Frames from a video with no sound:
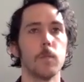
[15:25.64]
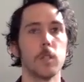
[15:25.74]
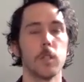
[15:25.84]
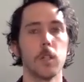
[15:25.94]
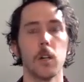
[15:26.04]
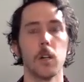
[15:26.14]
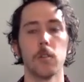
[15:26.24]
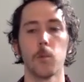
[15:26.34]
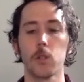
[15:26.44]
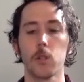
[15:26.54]
you're a
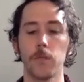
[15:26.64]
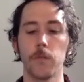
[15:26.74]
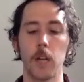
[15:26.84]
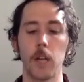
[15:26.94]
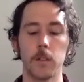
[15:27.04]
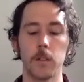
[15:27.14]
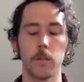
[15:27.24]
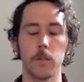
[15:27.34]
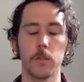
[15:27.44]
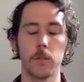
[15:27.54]
little more confined
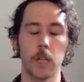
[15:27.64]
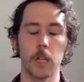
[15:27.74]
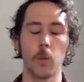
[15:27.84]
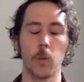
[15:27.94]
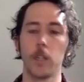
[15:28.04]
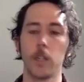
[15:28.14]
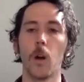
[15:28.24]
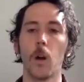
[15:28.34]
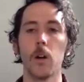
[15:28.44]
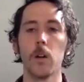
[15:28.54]
to kind of where you
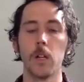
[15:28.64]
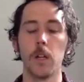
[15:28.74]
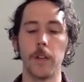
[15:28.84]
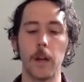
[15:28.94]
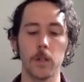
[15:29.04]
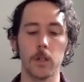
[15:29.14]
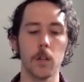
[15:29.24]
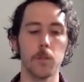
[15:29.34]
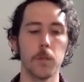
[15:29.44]
are in that regard.